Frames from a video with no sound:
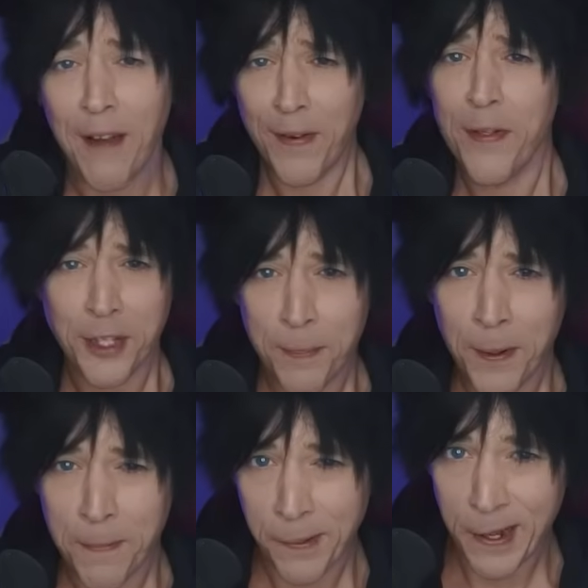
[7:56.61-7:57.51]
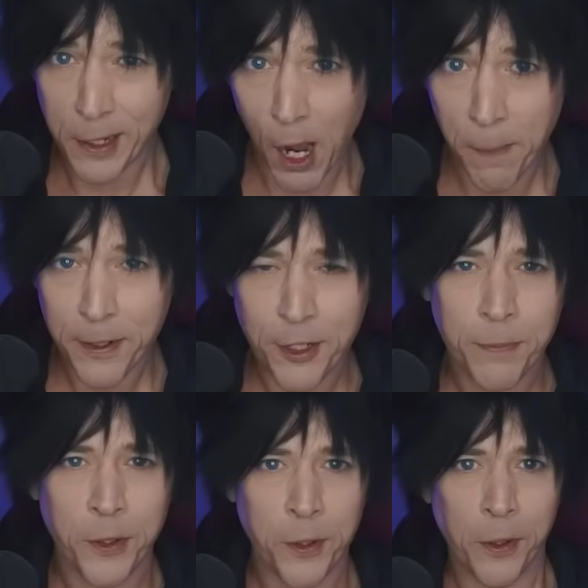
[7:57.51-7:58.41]
I found this input pretty
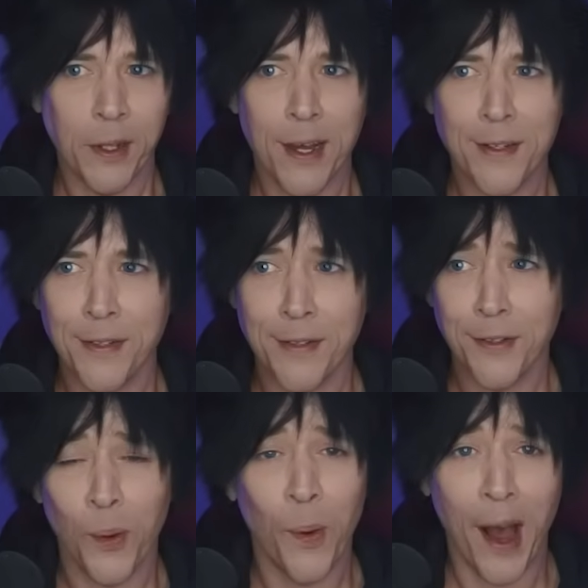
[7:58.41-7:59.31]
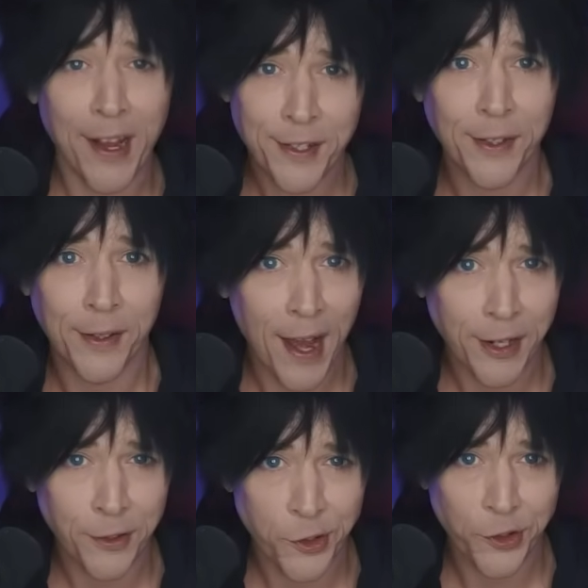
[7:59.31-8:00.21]
cumbersome to utilize, and so I still actually just